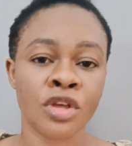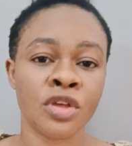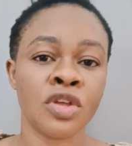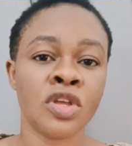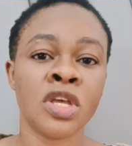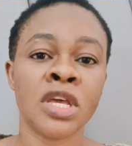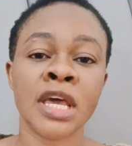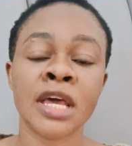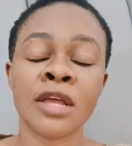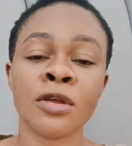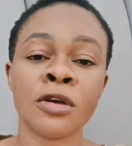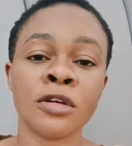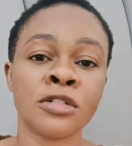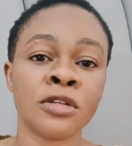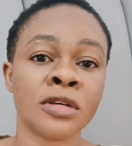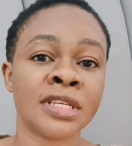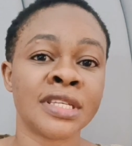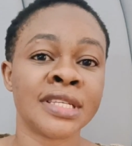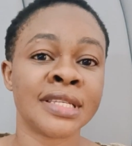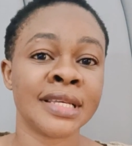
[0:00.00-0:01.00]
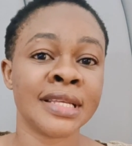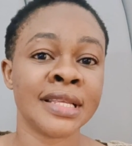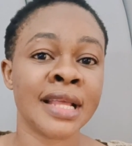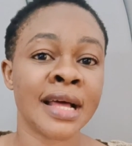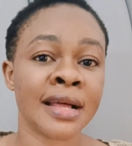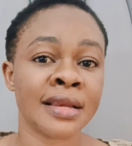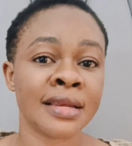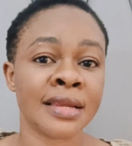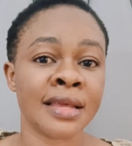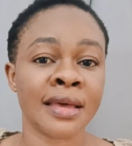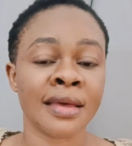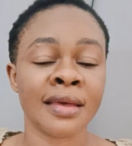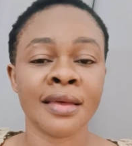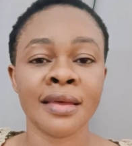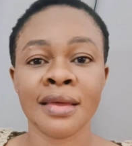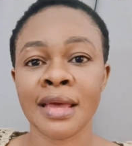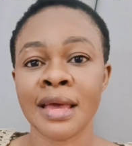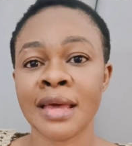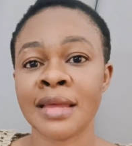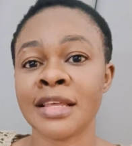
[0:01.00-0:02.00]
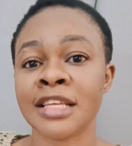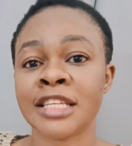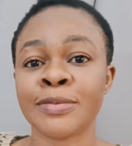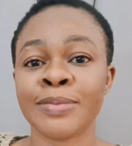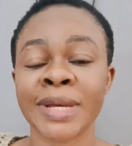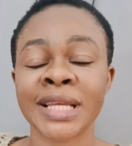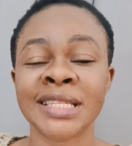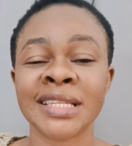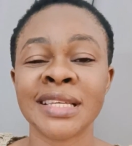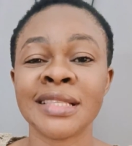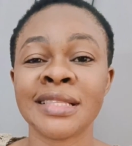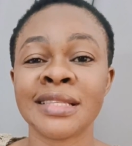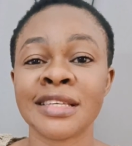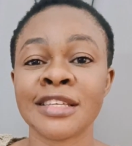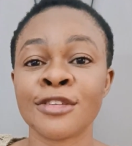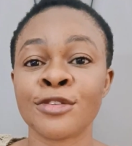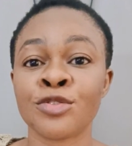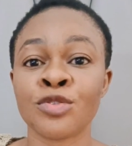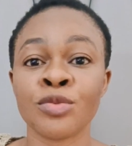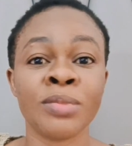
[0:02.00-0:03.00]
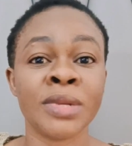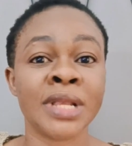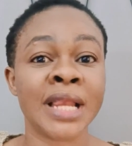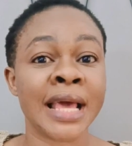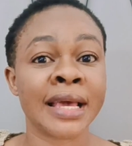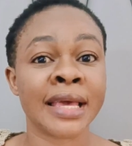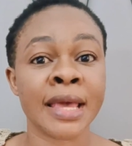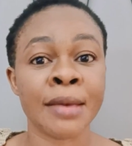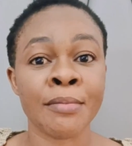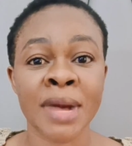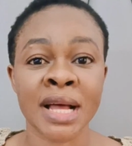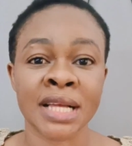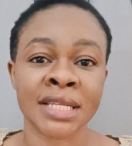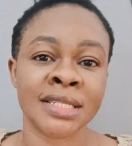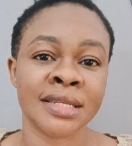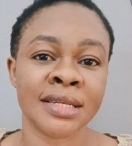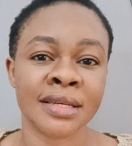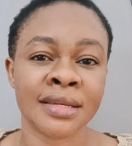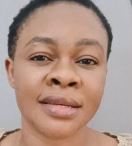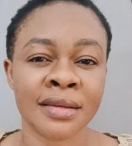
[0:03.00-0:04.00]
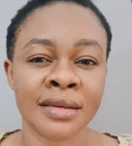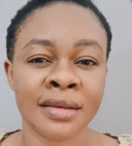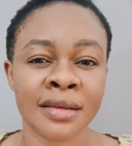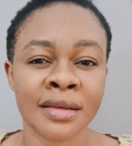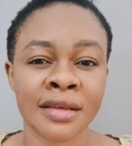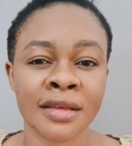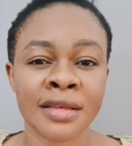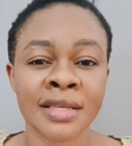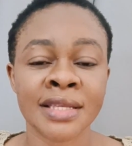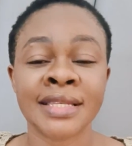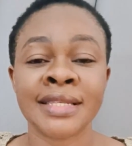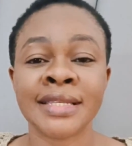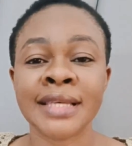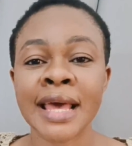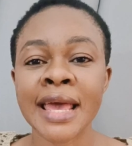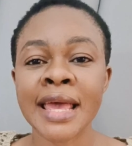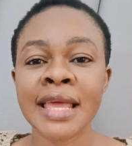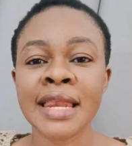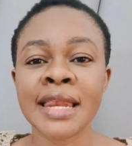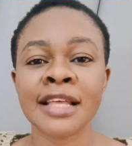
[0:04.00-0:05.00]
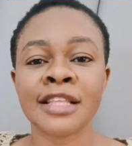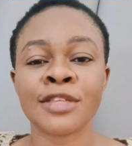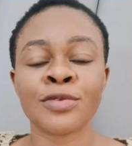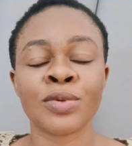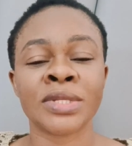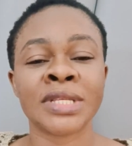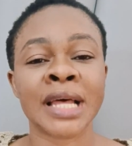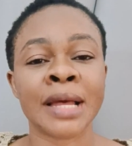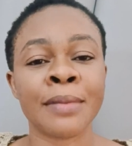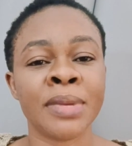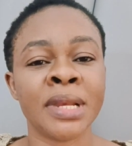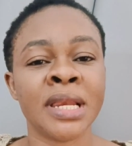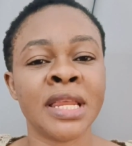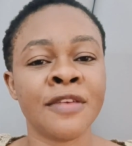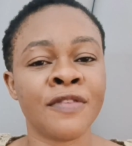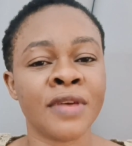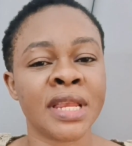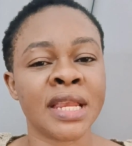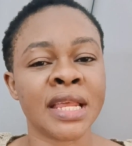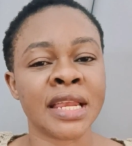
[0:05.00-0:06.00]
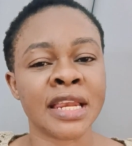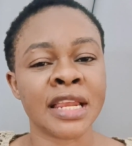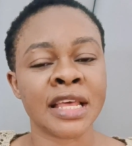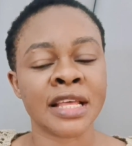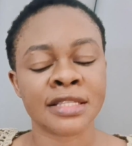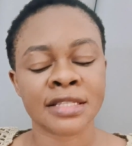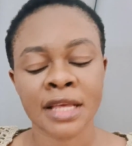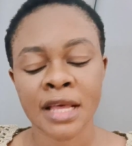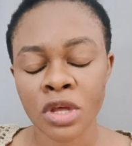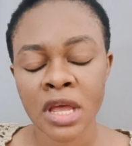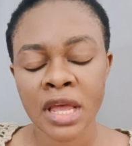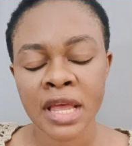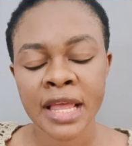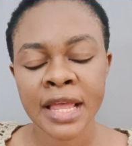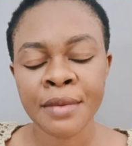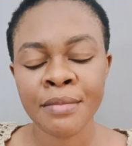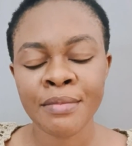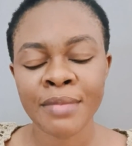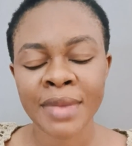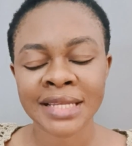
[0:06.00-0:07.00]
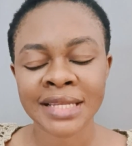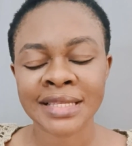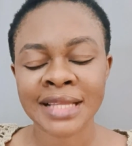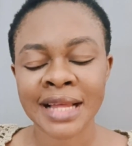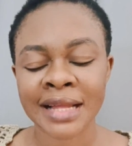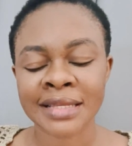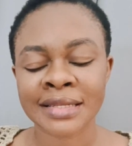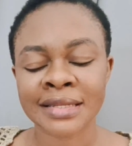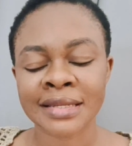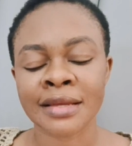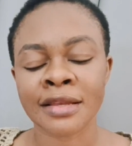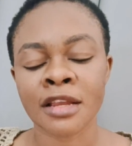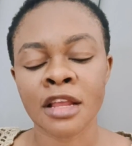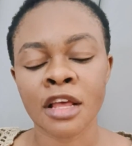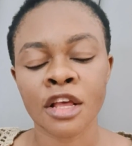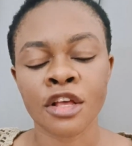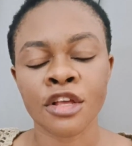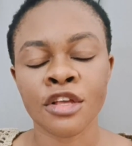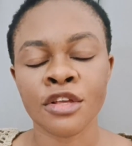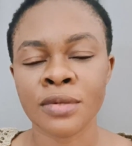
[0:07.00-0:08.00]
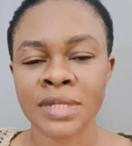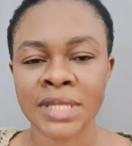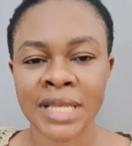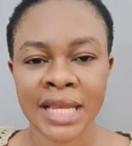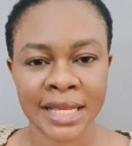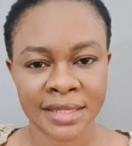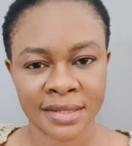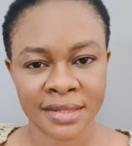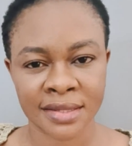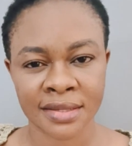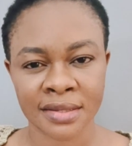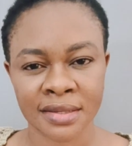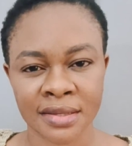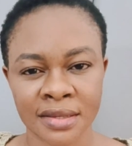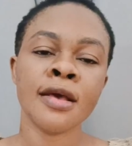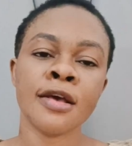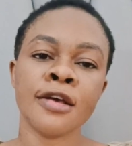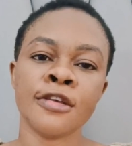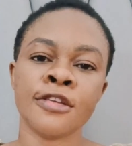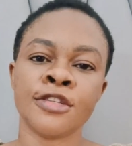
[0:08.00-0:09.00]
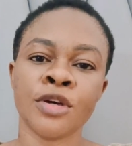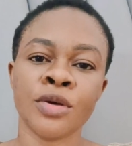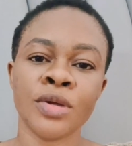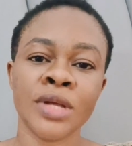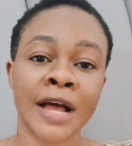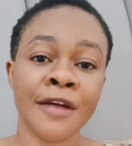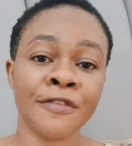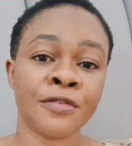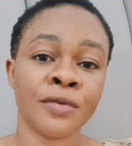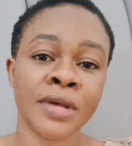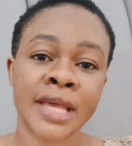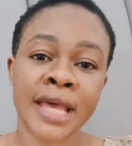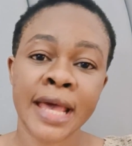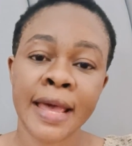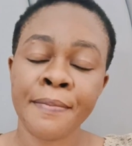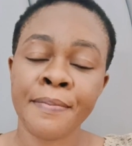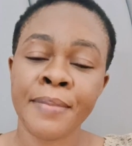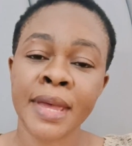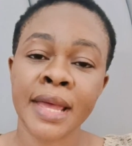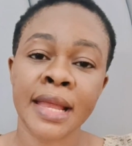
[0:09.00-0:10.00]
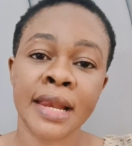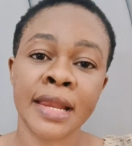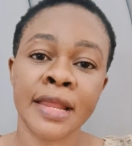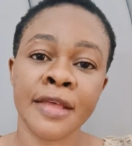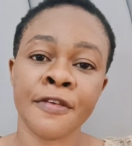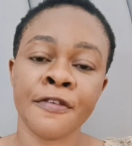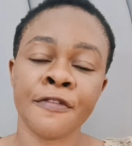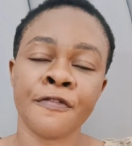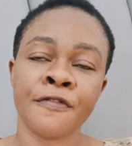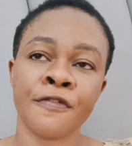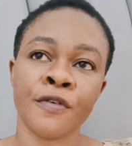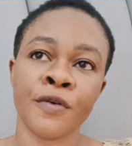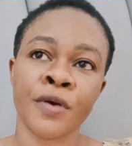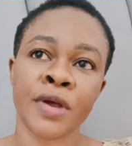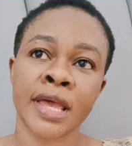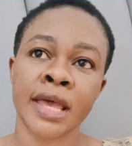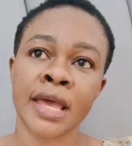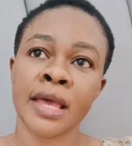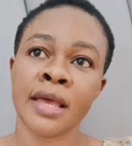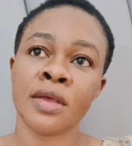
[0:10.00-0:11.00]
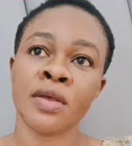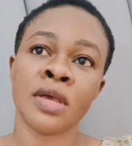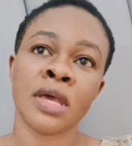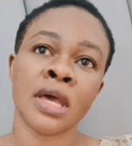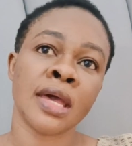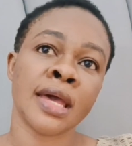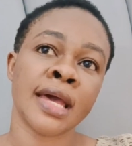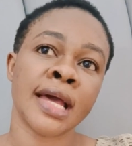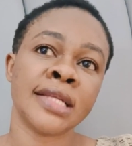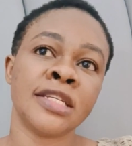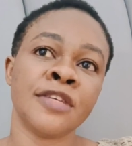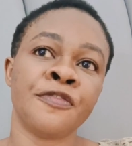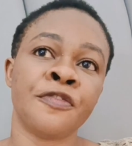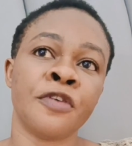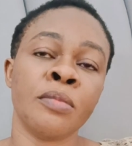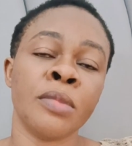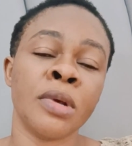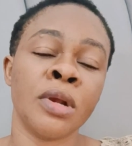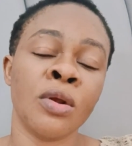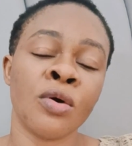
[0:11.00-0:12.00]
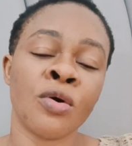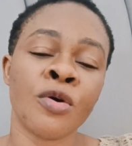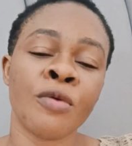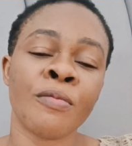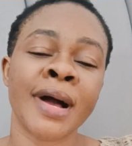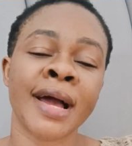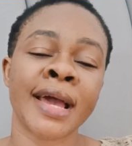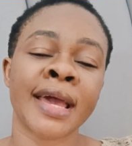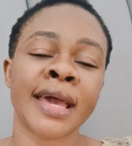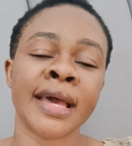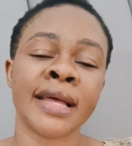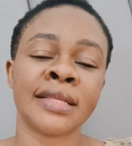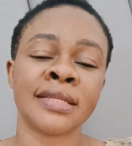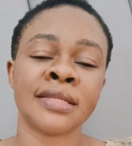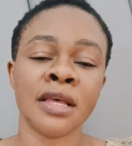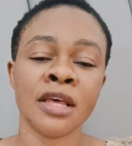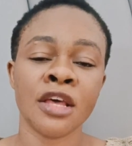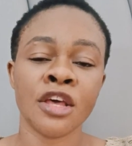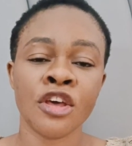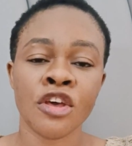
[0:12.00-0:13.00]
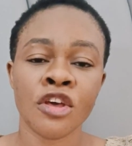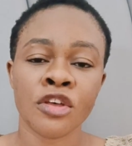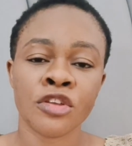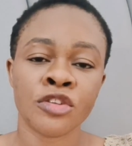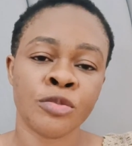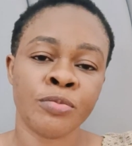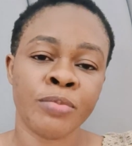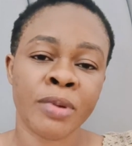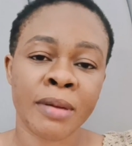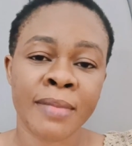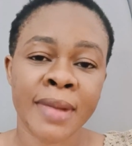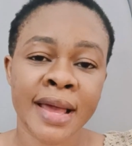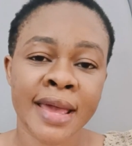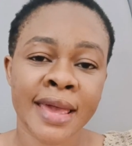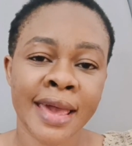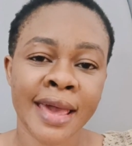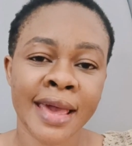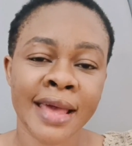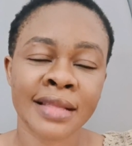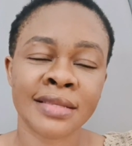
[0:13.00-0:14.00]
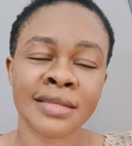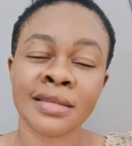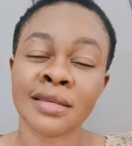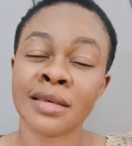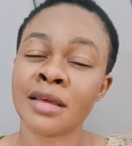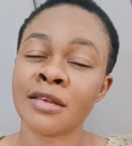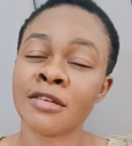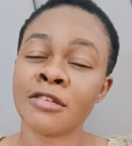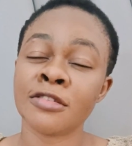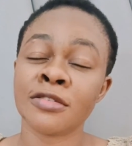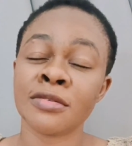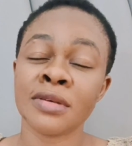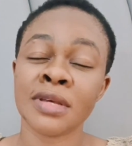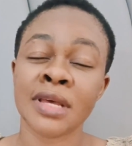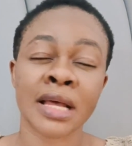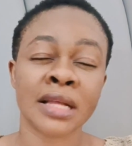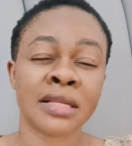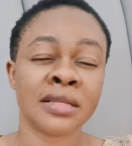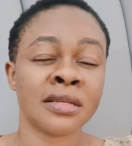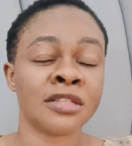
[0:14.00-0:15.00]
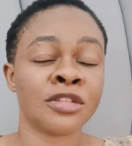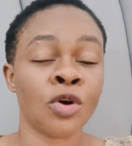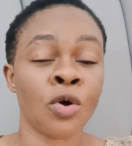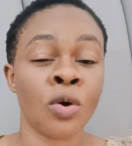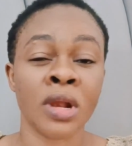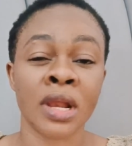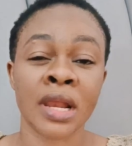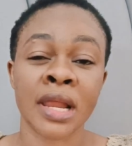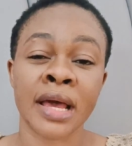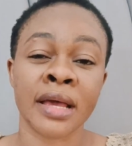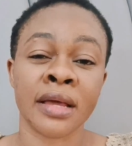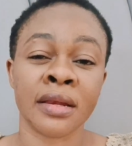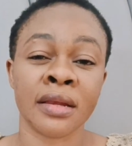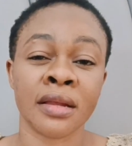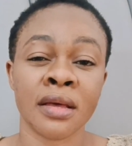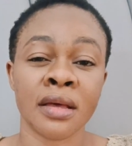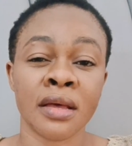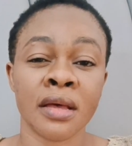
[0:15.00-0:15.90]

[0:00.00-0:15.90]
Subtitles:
You cannot just sit down there and expecting things to be like a magic. Saying it without believing in it, it makes that thing useless. So you have to get bay leaf, okay? You can get it from a local market, supermarket. You can also get it online.